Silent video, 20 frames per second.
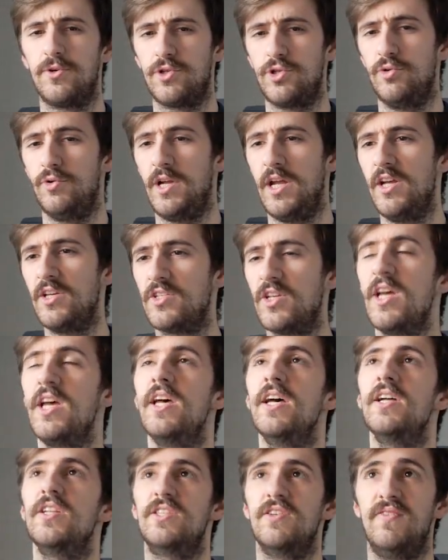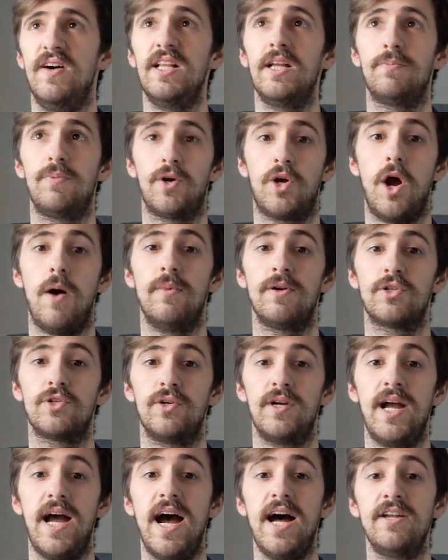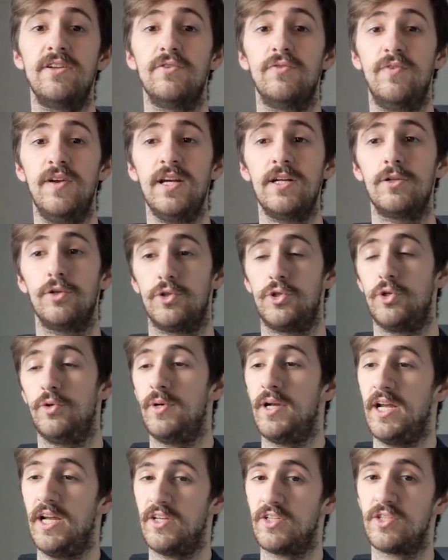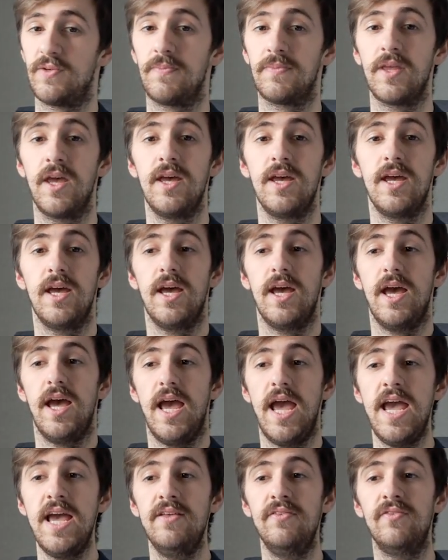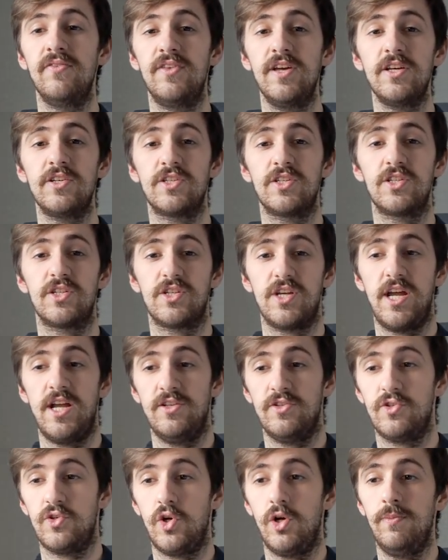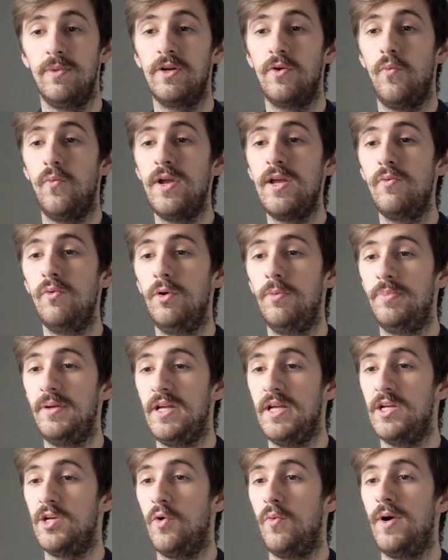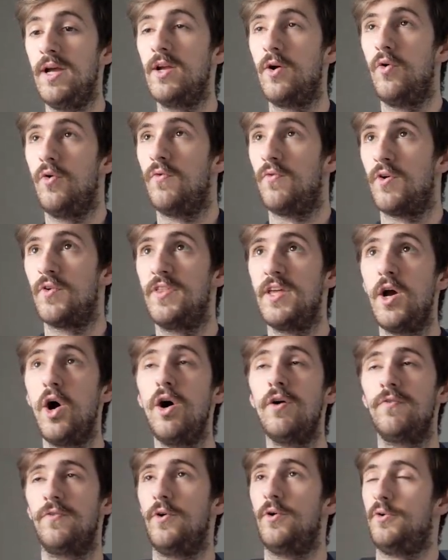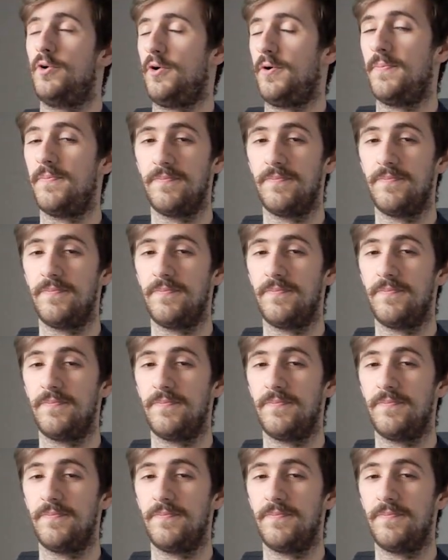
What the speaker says: showcase, developer commentary, and vehicle showcase. In this installment, we will be going over the Offroader.